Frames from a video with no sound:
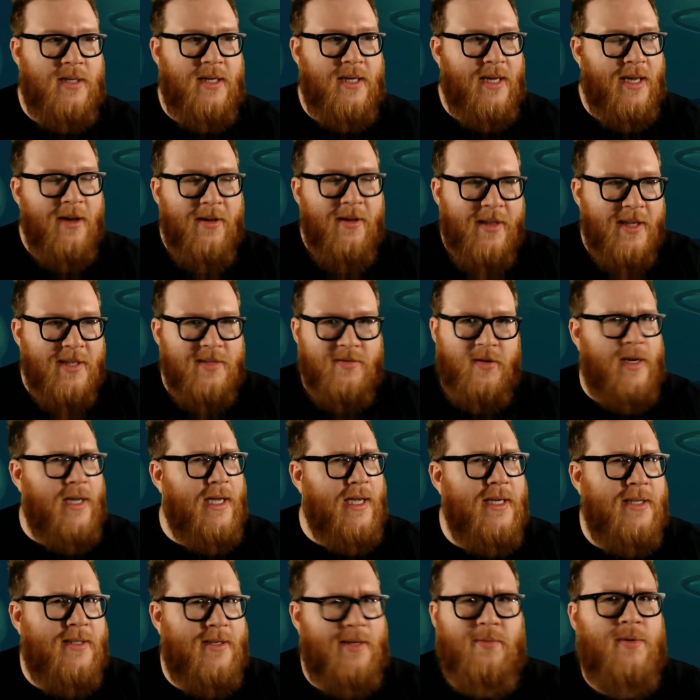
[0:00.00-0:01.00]
like kill this very
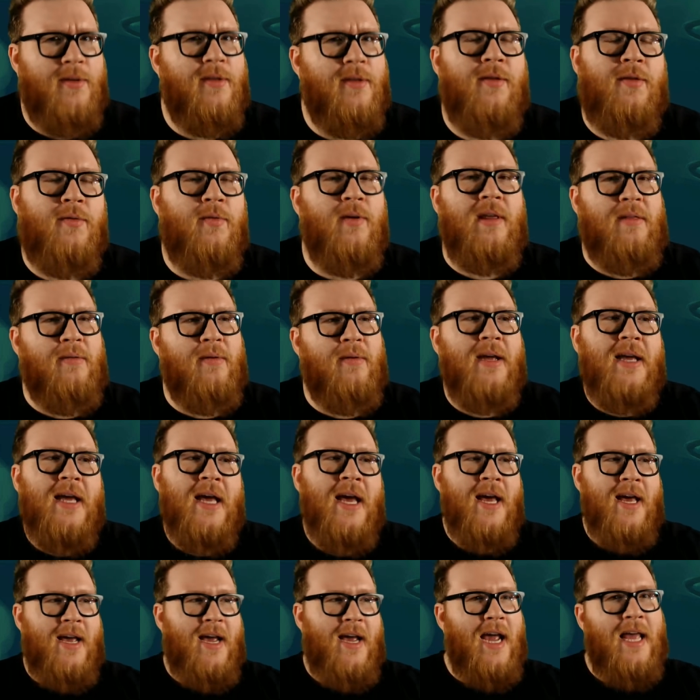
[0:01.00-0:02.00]
easily with a 3 3,
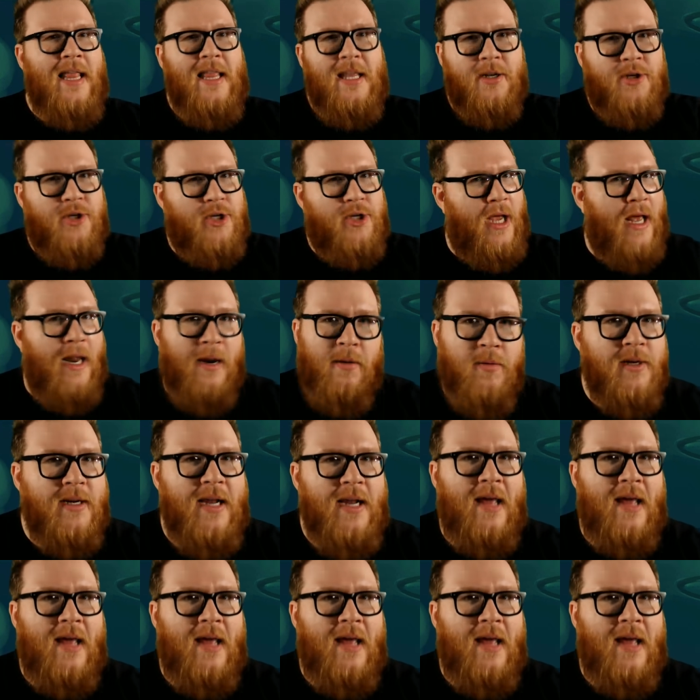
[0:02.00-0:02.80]
and then Shadow Word: